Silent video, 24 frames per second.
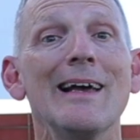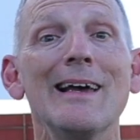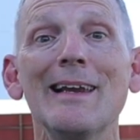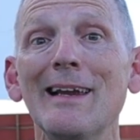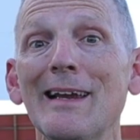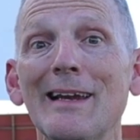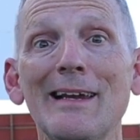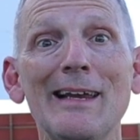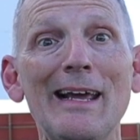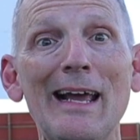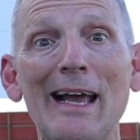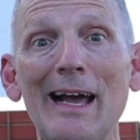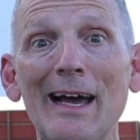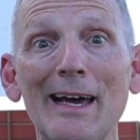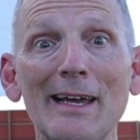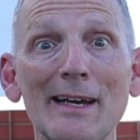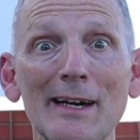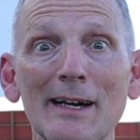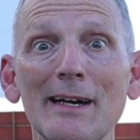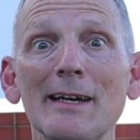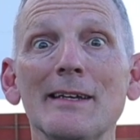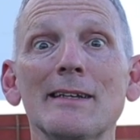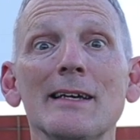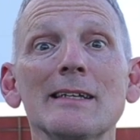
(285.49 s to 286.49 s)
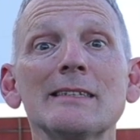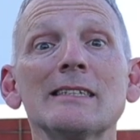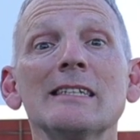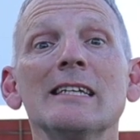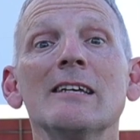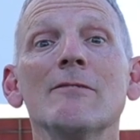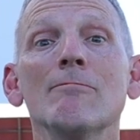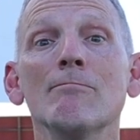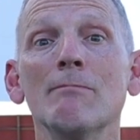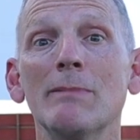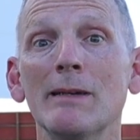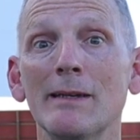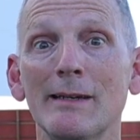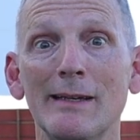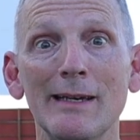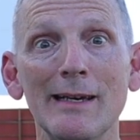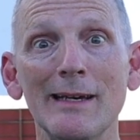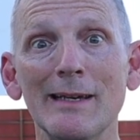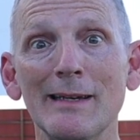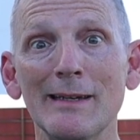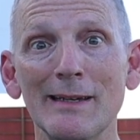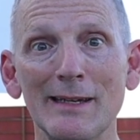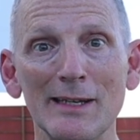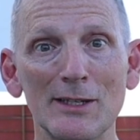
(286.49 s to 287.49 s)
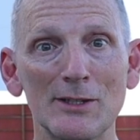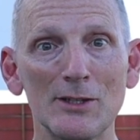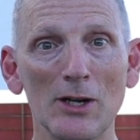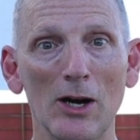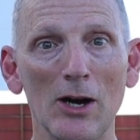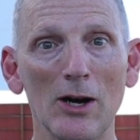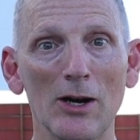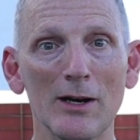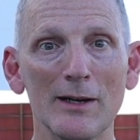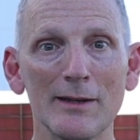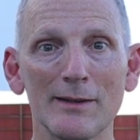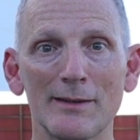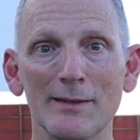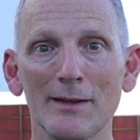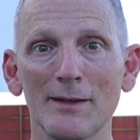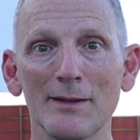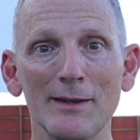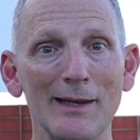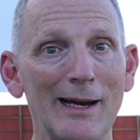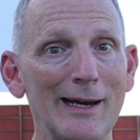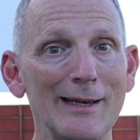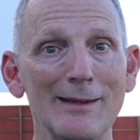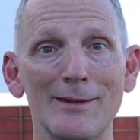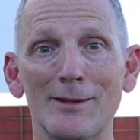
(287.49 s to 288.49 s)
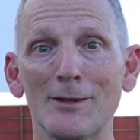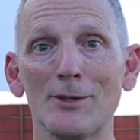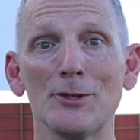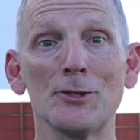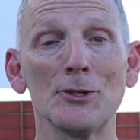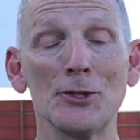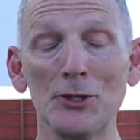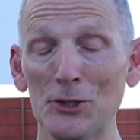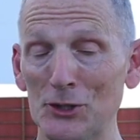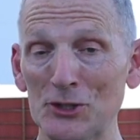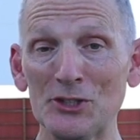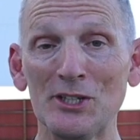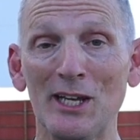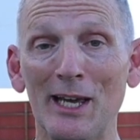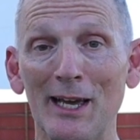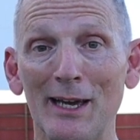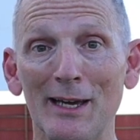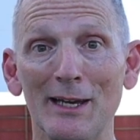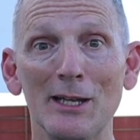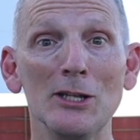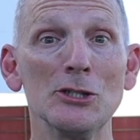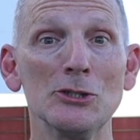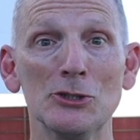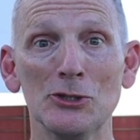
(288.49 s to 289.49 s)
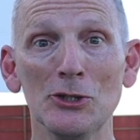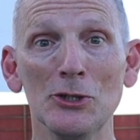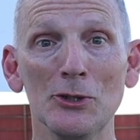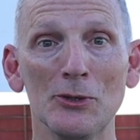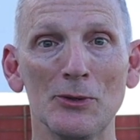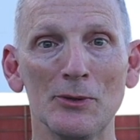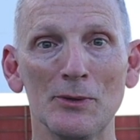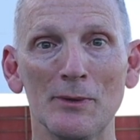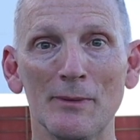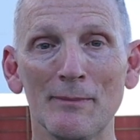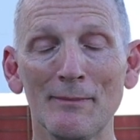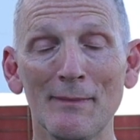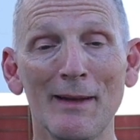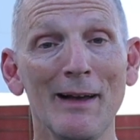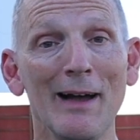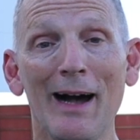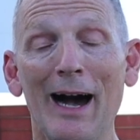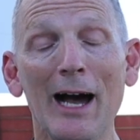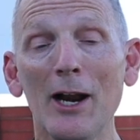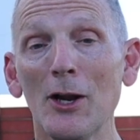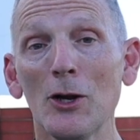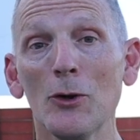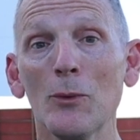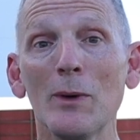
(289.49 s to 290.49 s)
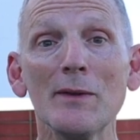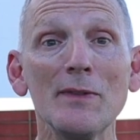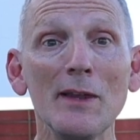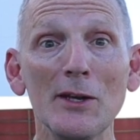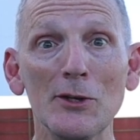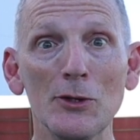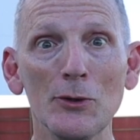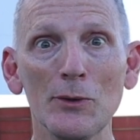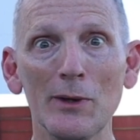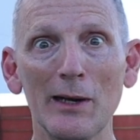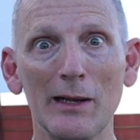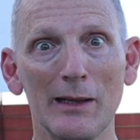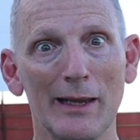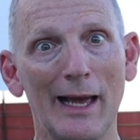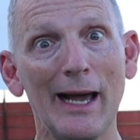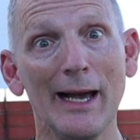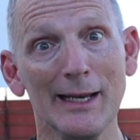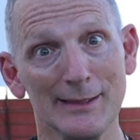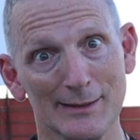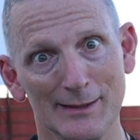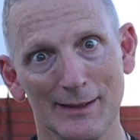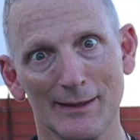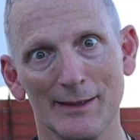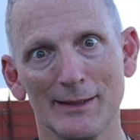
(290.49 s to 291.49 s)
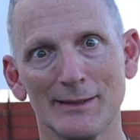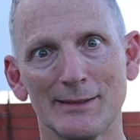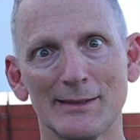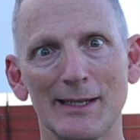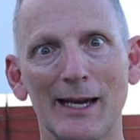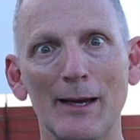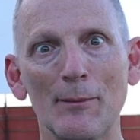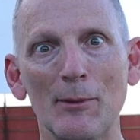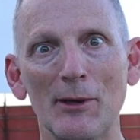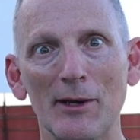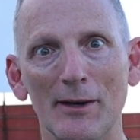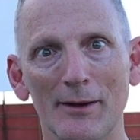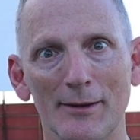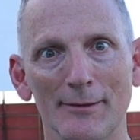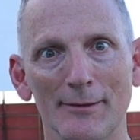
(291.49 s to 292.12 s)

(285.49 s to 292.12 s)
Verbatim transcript: In Indiana, it doesn't even begin to get dark until 9:30 or 10 in June. I don't know what they do in Alaska this time of